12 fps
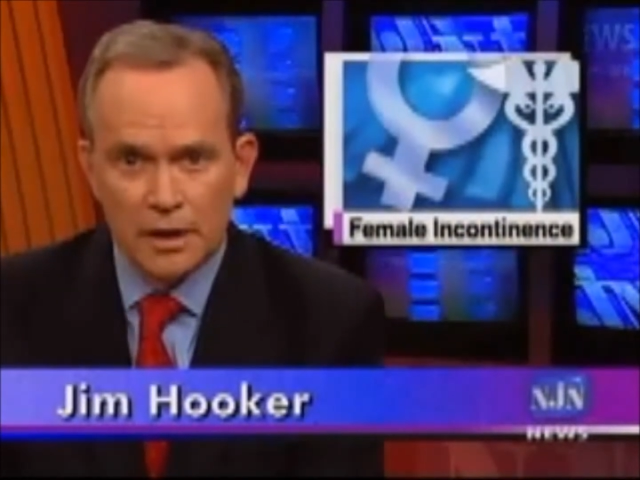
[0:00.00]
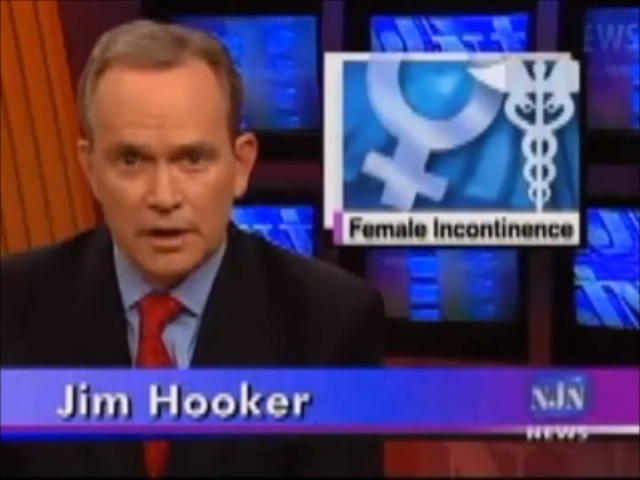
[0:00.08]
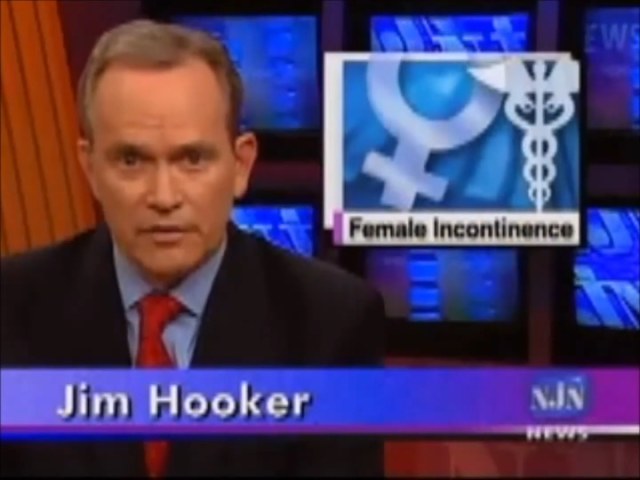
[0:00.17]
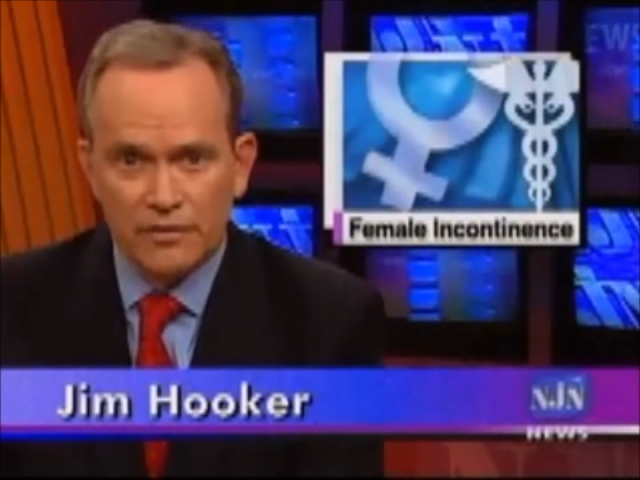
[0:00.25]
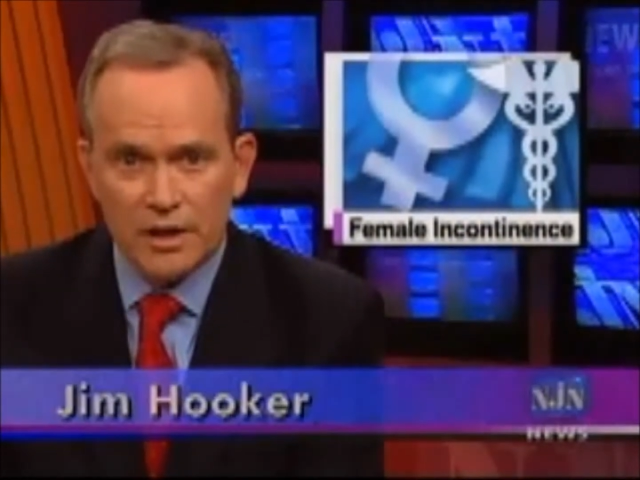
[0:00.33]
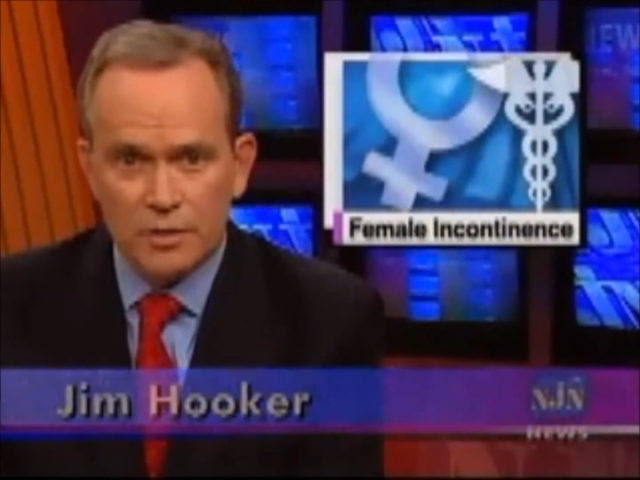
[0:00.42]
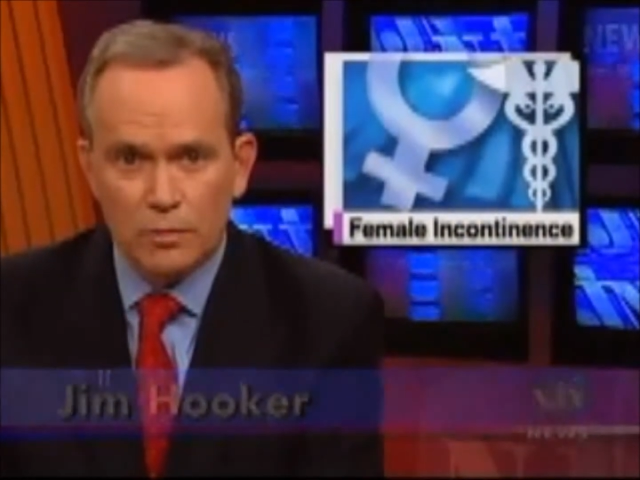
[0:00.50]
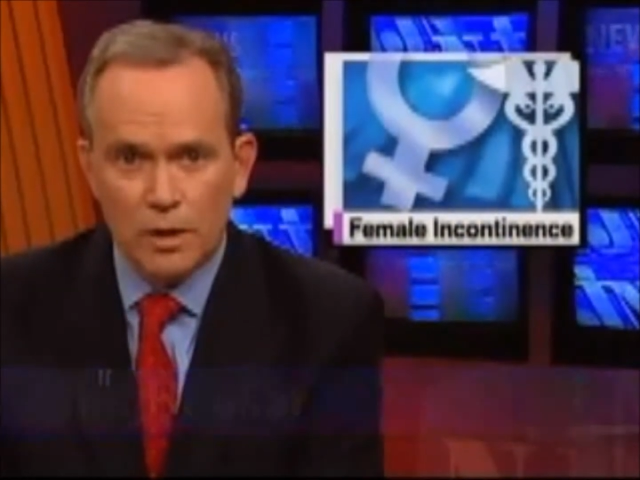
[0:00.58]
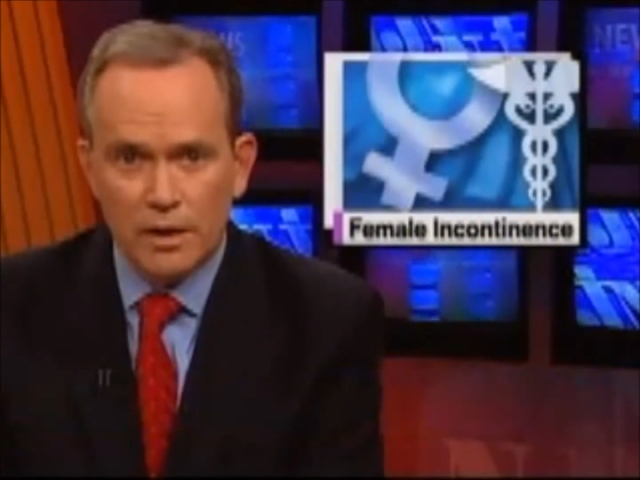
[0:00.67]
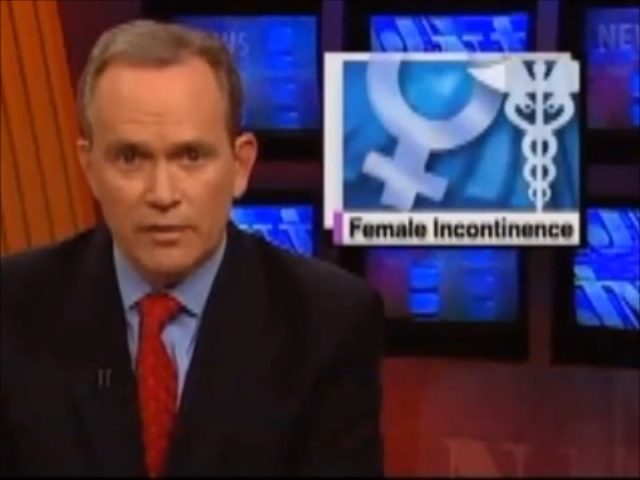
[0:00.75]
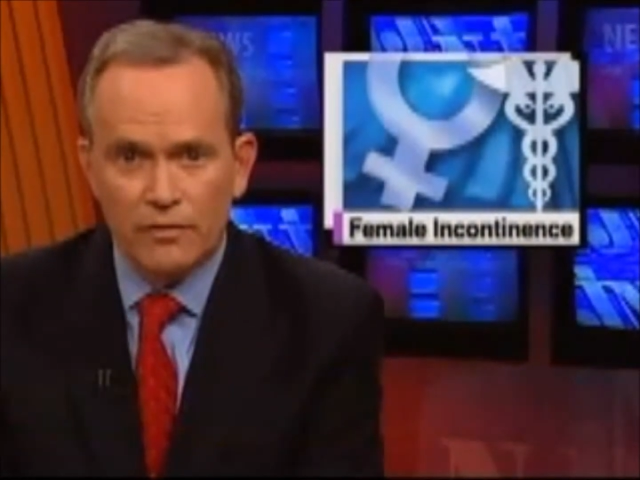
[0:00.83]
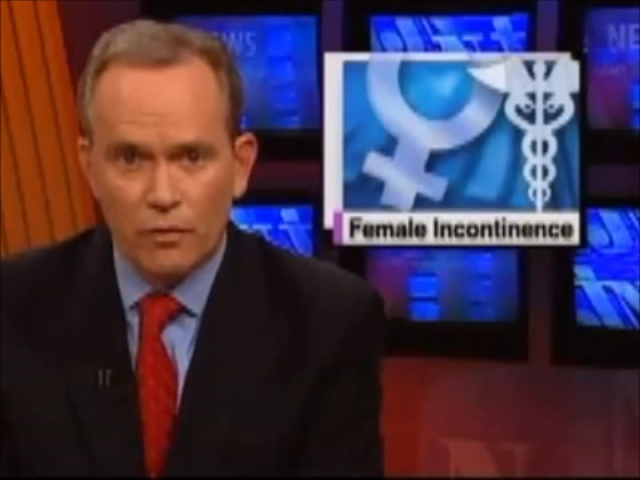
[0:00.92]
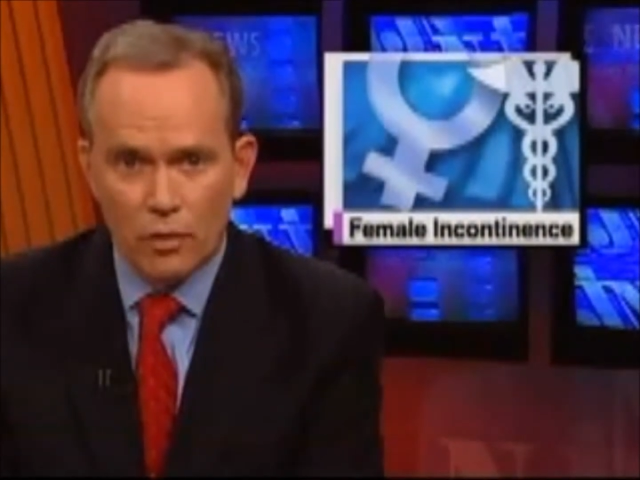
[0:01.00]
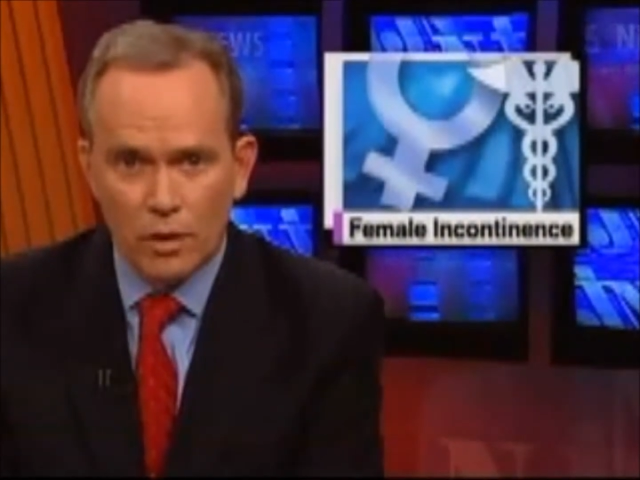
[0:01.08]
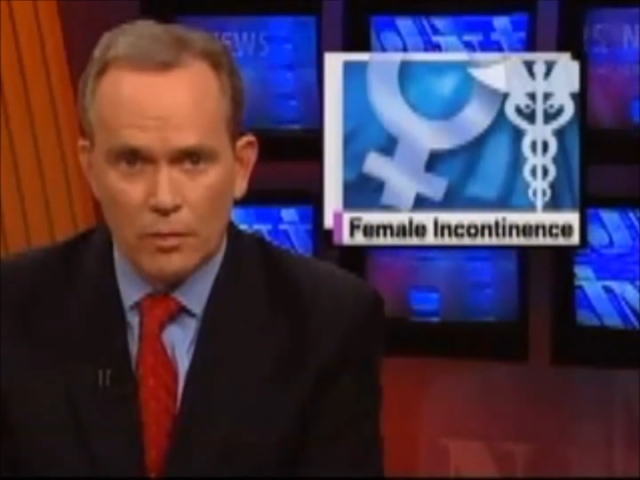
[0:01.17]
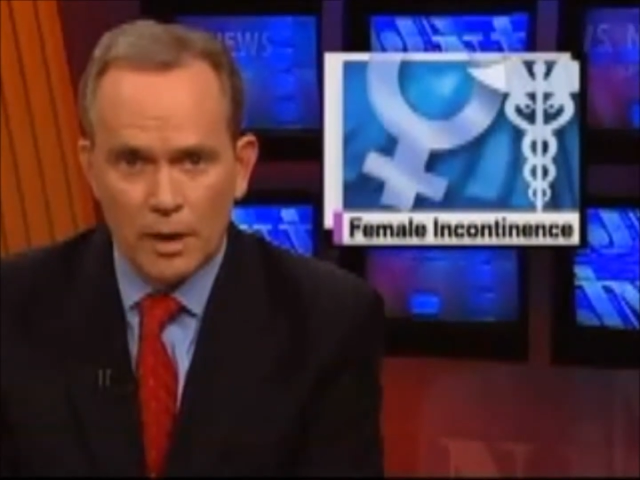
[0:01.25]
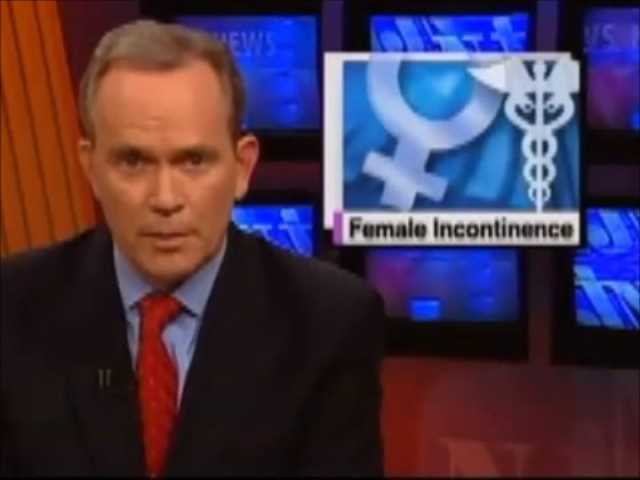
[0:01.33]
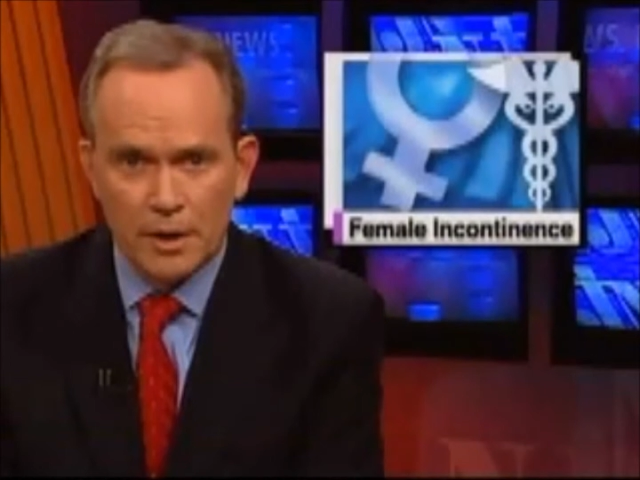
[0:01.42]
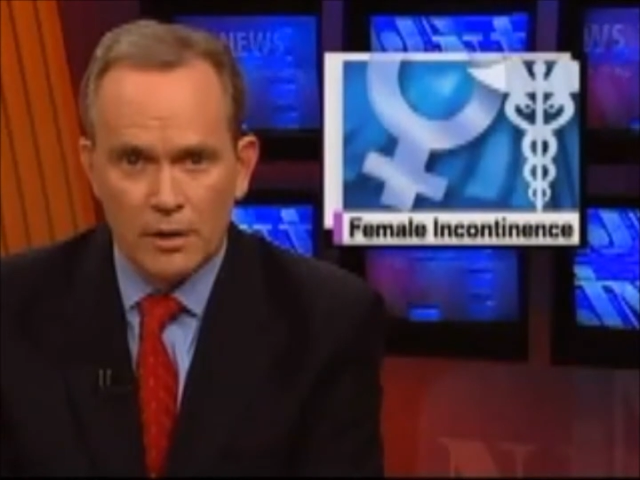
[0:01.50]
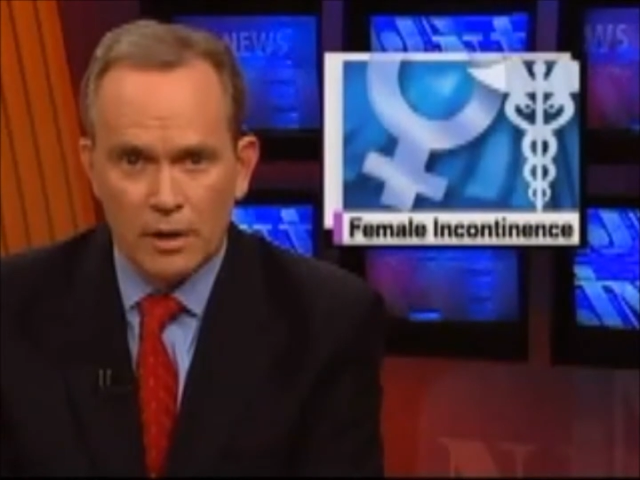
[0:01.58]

it affects 1 in 4 women,